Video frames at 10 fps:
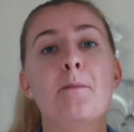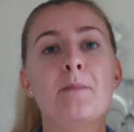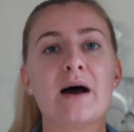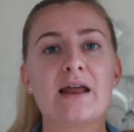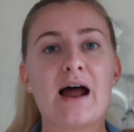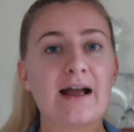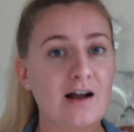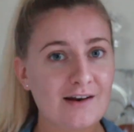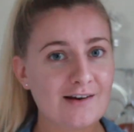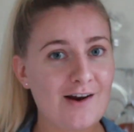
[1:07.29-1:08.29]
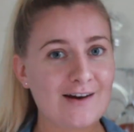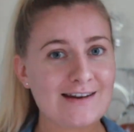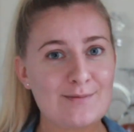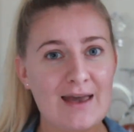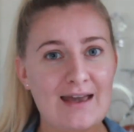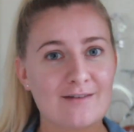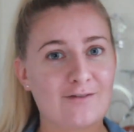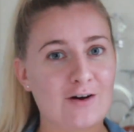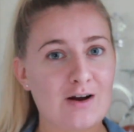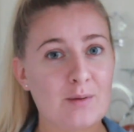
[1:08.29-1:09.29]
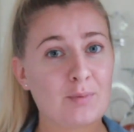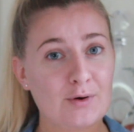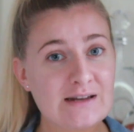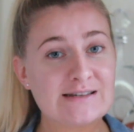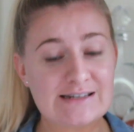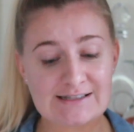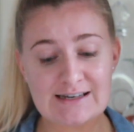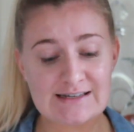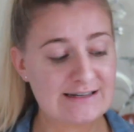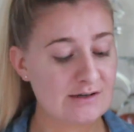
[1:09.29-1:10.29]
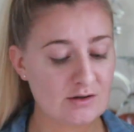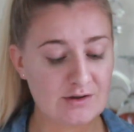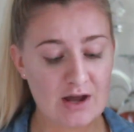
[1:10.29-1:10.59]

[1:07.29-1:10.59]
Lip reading: but I got it on eBay for a pretty decent deal.